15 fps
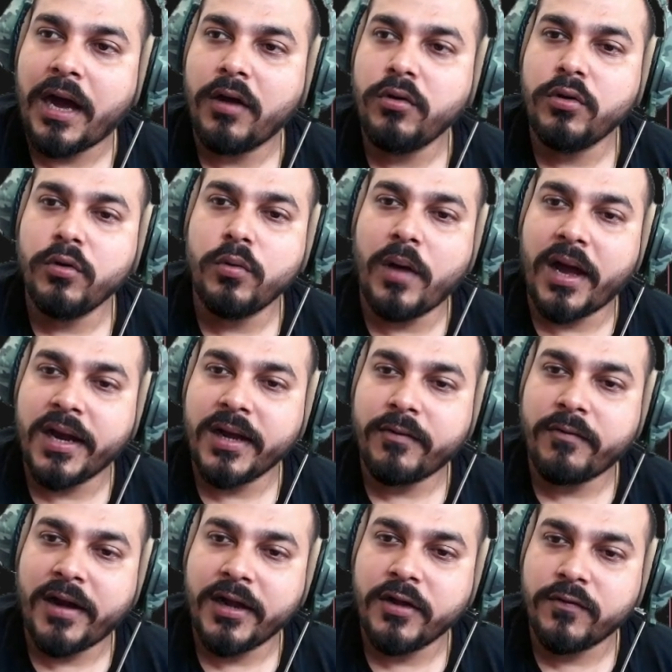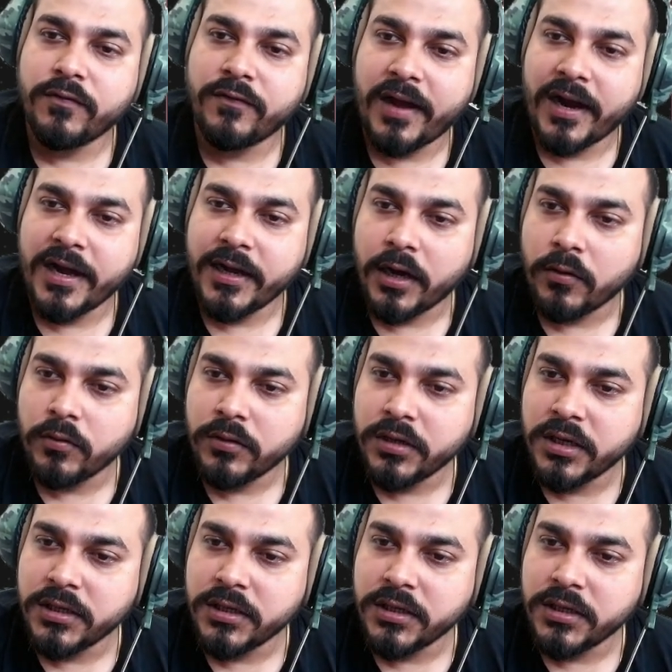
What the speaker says: how do I try to find out